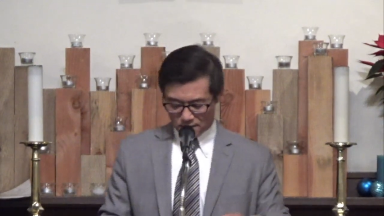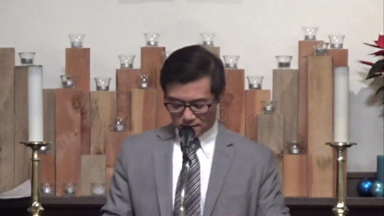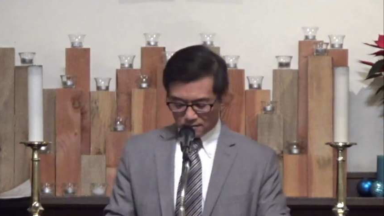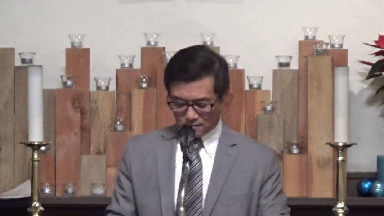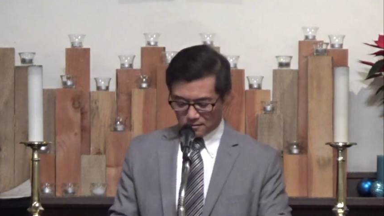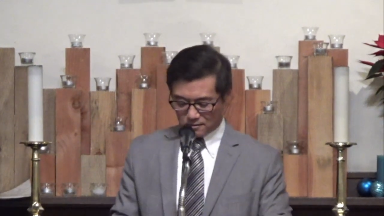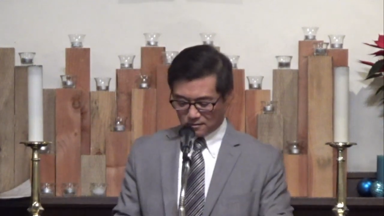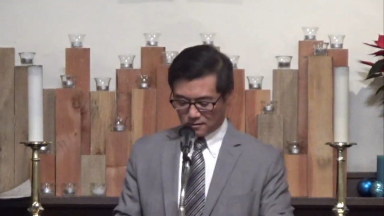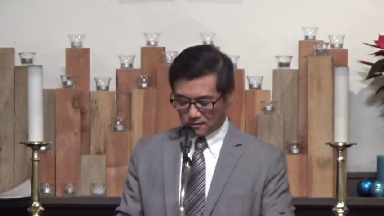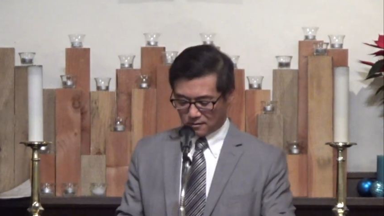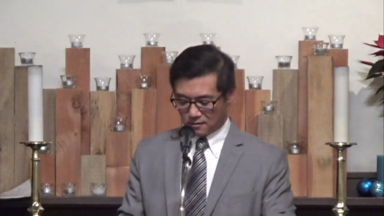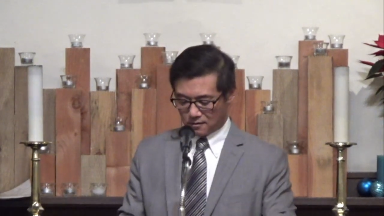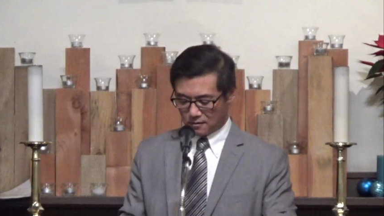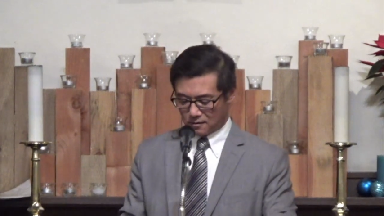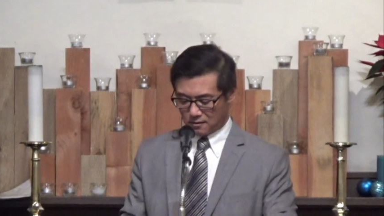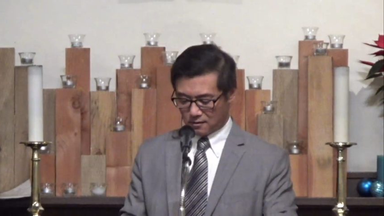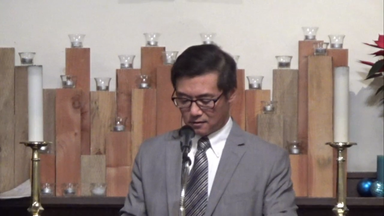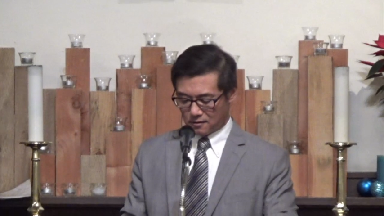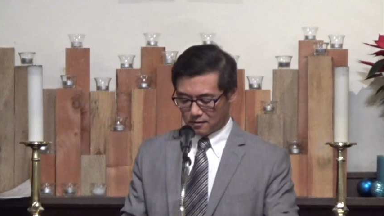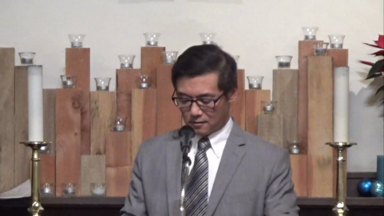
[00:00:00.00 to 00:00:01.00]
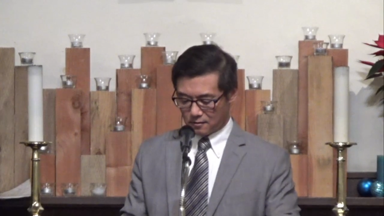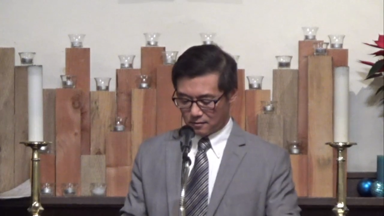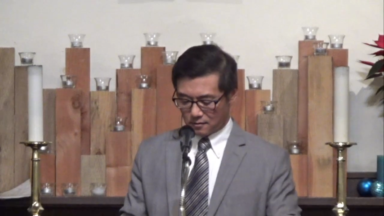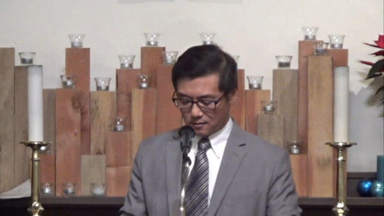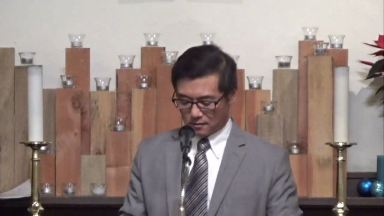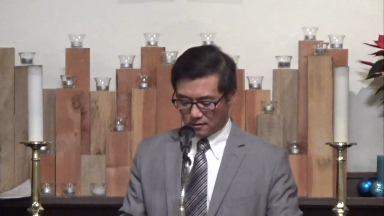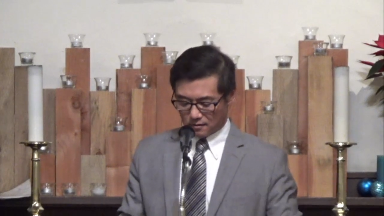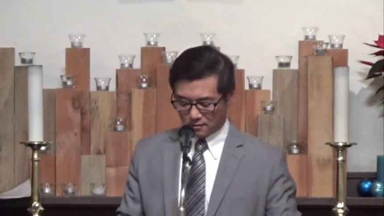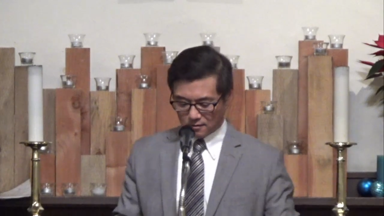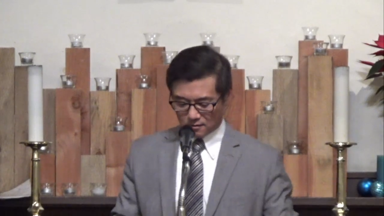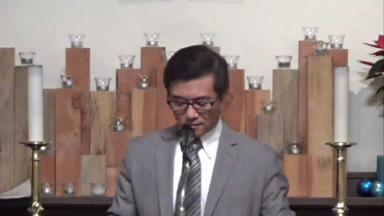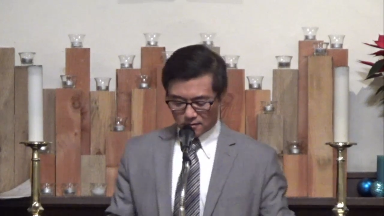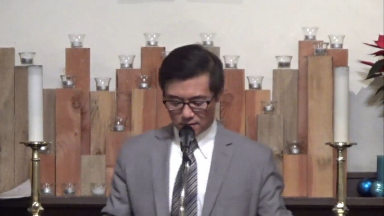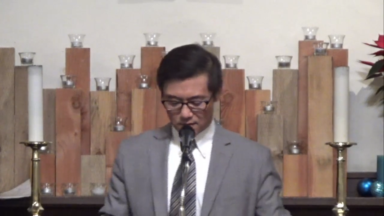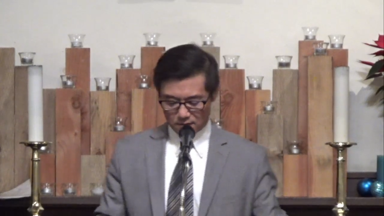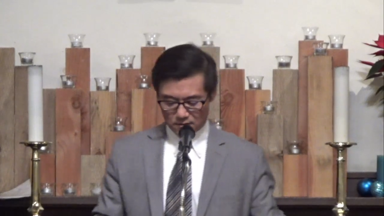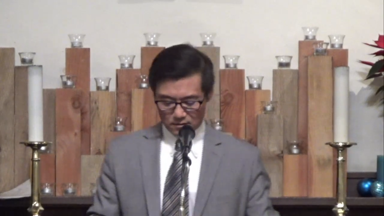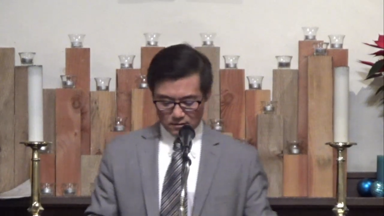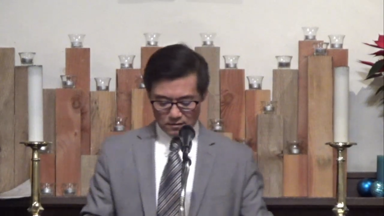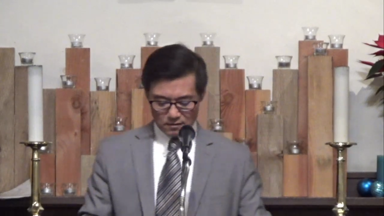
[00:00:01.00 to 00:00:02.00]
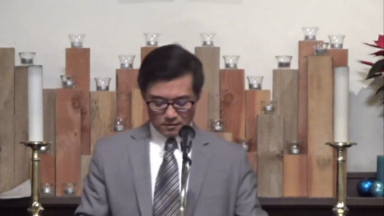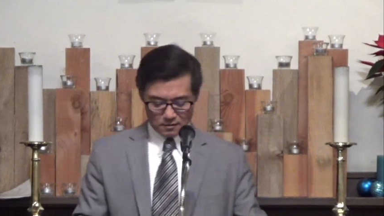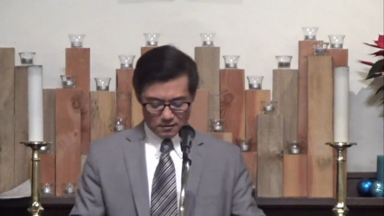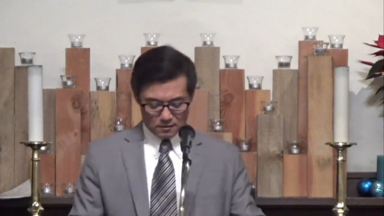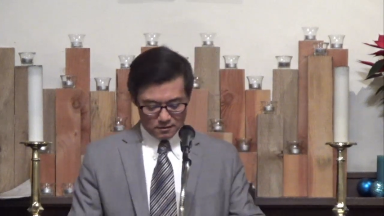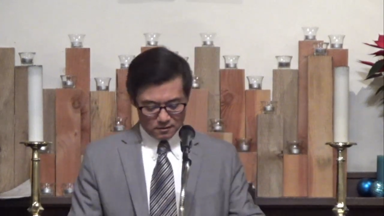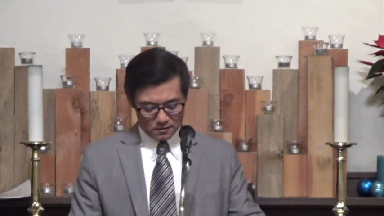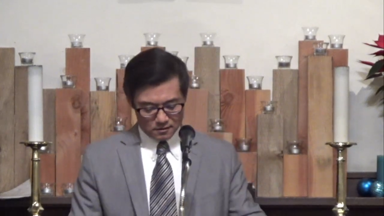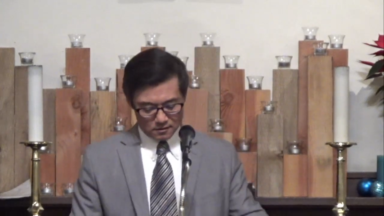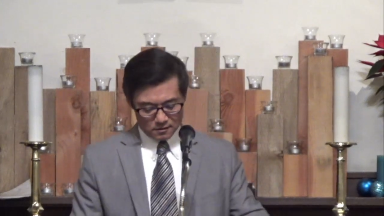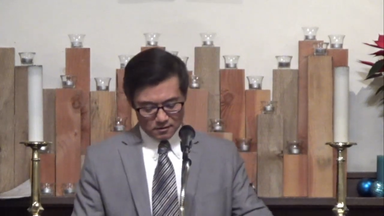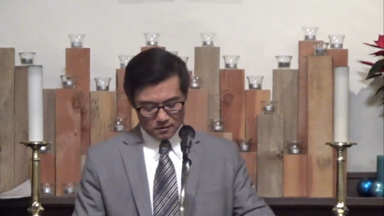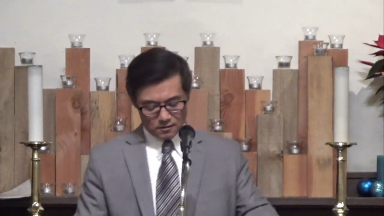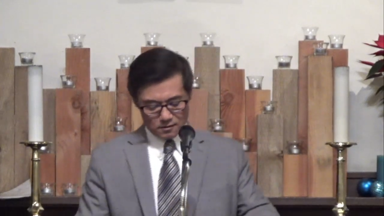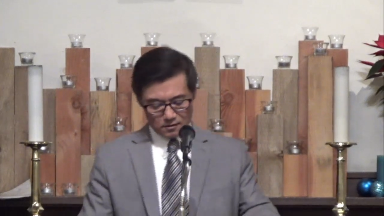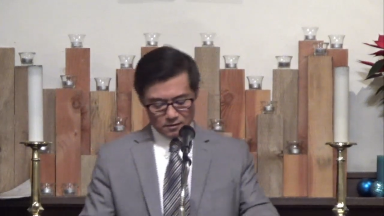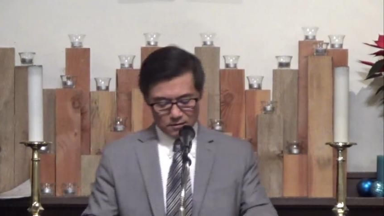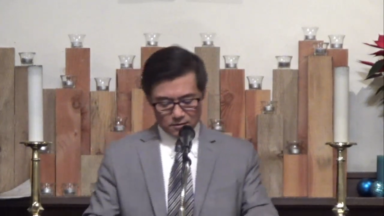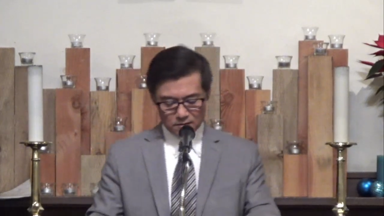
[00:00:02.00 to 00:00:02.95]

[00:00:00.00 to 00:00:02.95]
Nobody speaks.